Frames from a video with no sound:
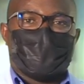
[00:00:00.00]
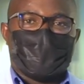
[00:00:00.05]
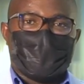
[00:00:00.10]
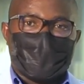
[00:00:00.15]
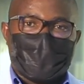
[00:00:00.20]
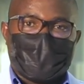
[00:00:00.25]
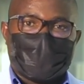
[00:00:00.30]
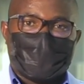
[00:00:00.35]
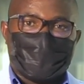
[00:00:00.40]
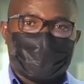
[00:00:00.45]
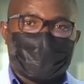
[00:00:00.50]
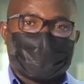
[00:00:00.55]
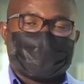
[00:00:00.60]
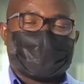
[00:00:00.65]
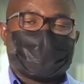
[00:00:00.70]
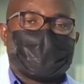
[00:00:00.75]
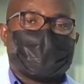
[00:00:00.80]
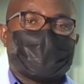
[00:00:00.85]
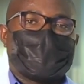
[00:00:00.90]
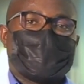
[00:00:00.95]
Welcome once
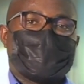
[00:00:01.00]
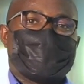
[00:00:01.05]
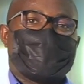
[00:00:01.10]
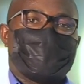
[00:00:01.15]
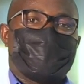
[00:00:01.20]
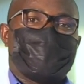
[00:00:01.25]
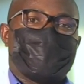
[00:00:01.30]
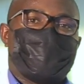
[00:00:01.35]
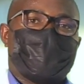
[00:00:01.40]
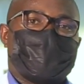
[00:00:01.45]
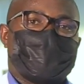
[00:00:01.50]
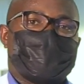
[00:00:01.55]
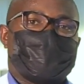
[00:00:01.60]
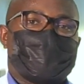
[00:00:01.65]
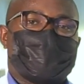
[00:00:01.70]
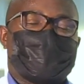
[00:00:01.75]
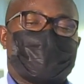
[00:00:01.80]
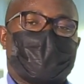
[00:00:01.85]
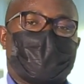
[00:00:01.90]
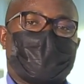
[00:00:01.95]
again the
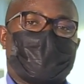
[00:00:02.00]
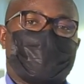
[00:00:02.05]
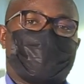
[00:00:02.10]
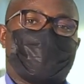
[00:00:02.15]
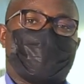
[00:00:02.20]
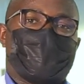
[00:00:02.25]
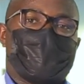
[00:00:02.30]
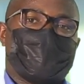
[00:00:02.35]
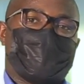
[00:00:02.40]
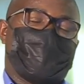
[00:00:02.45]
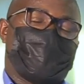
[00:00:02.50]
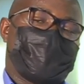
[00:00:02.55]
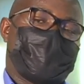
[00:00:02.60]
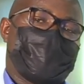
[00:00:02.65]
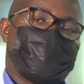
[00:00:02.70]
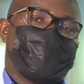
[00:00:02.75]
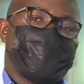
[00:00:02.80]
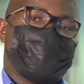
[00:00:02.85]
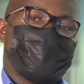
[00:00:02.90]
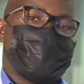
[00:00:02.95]
viewers and the followers of
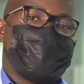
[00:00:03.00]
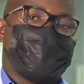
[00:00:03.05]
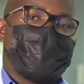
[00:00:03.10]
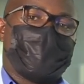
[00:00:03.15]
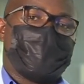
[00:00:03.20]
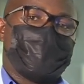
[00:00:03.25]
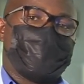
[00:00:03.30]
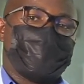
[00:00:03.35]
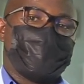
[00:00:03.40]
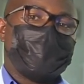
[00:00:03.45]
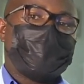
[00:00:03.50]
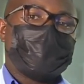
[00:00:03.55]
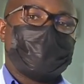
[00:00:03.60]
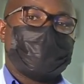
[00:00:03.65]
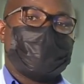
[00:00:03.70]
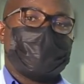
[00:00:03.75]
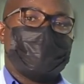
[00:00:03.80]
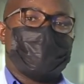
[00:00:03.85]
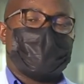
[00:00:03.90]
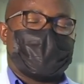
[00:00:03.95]
National Drug Authority.